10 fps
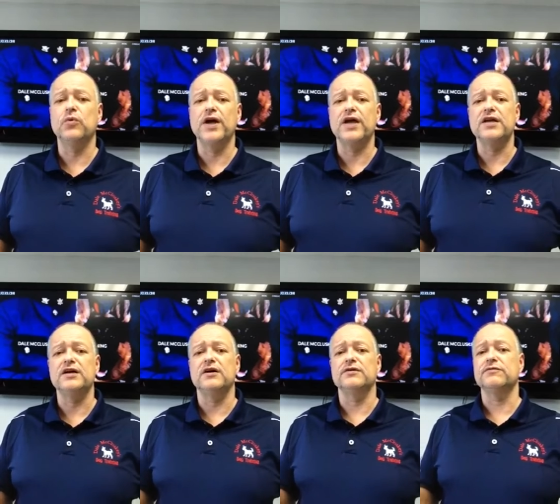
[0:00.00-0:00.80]
way,
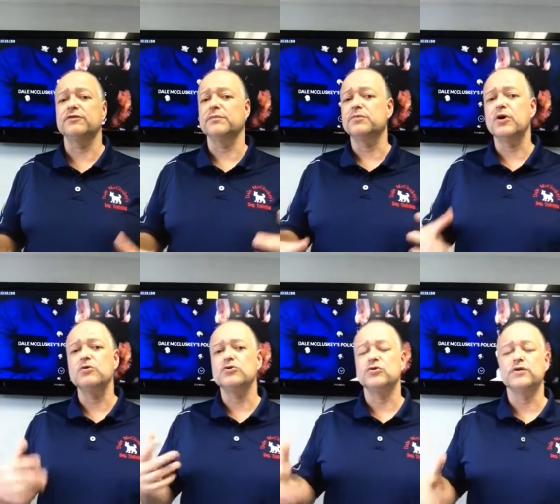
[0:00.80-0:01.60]
a different
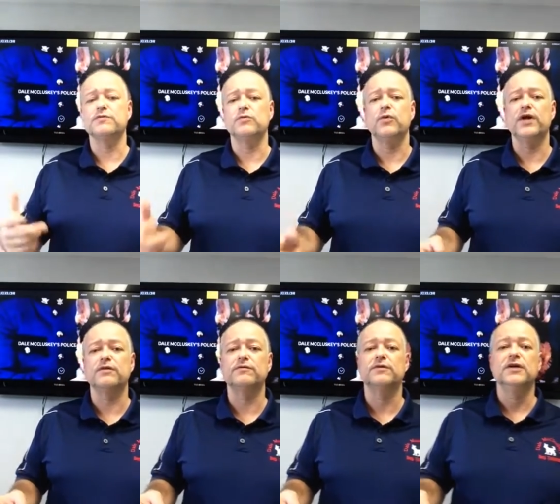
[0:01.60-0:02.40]
approach, or a different way
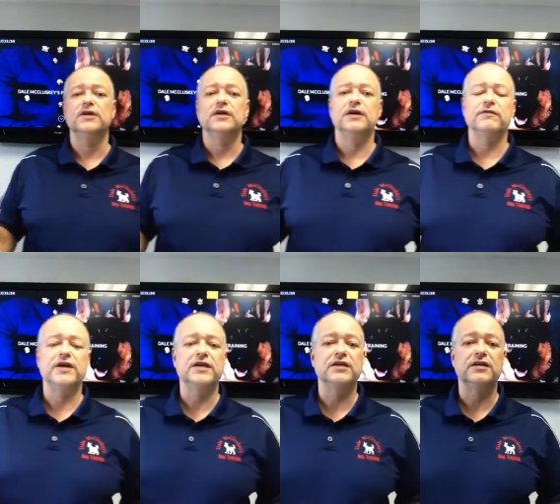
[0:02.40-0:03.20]
of
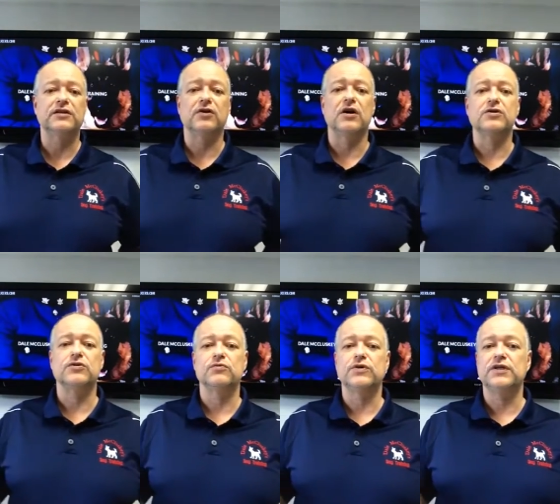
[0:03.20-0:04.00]
getting the dog
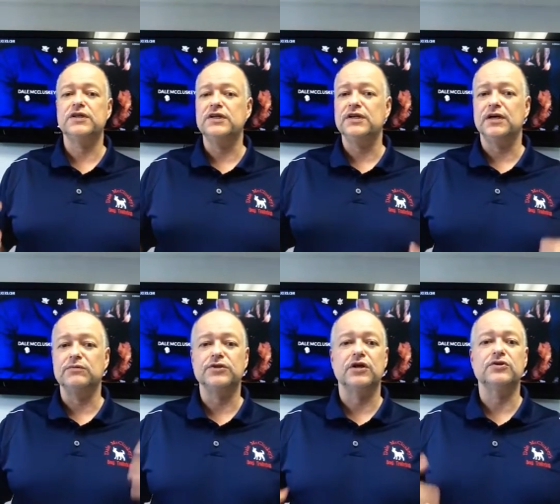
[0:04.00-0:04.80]
to really
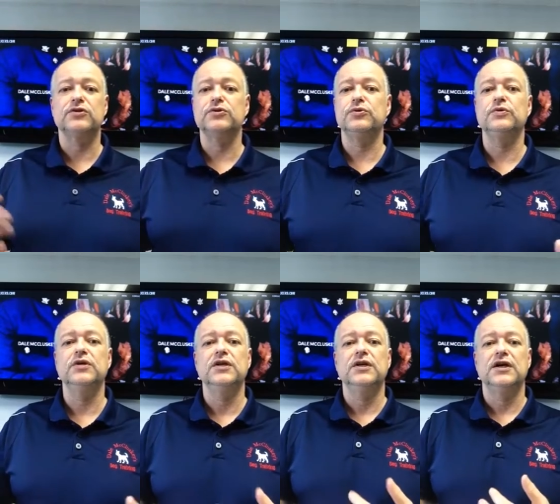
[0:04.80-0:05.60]
start to
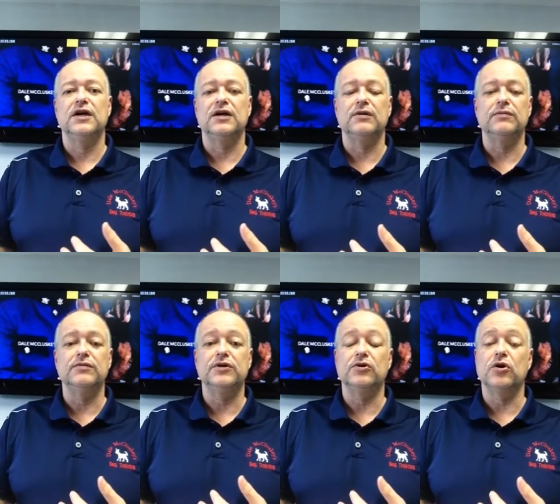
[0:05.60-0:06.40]

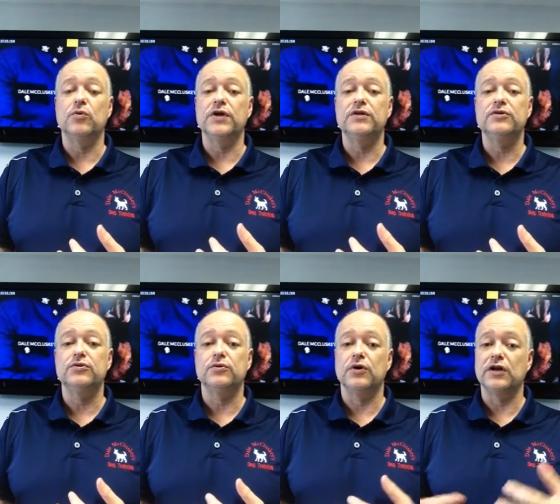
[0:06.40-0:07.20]
go
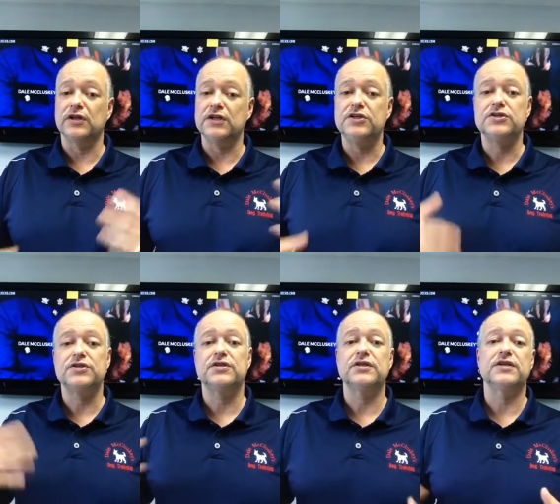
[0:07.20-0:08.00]
into or
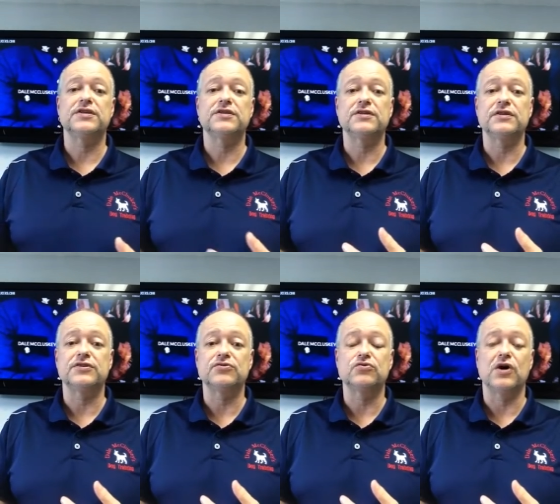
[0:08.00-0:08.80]
unleash
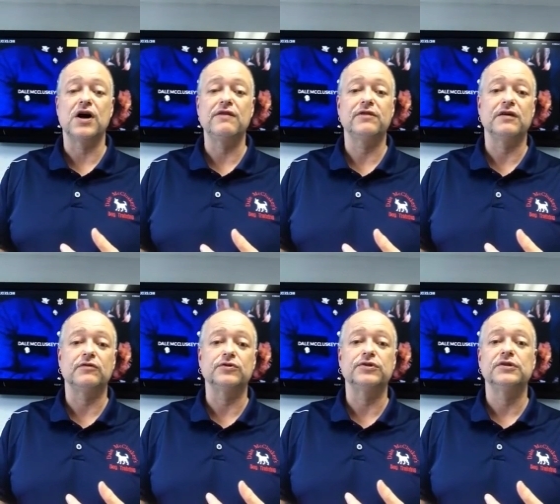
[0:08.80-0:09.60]
its drive
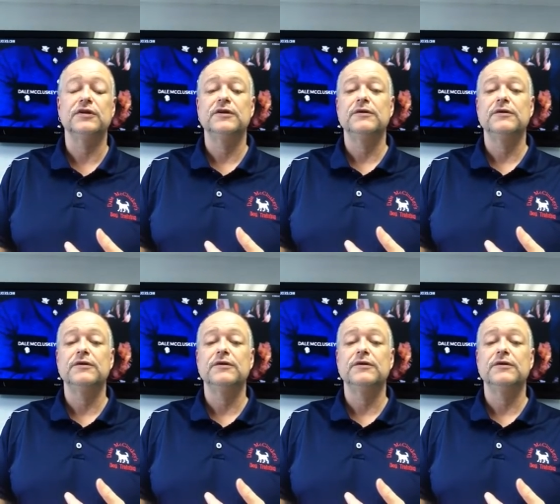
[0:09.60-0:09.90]
levels